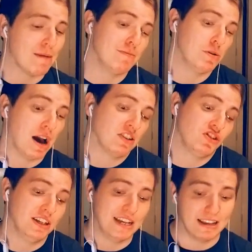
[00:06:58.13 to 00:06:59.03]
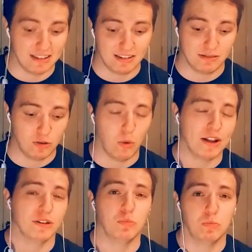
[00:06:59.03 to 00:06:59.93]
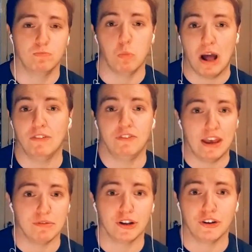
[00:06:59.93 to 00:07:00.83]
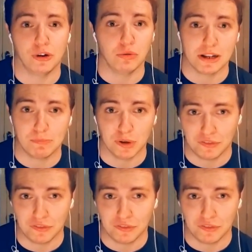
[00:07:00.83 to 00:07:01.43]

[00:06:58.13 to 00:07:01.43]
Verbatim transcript: bamboo actually is quite a well favoured note in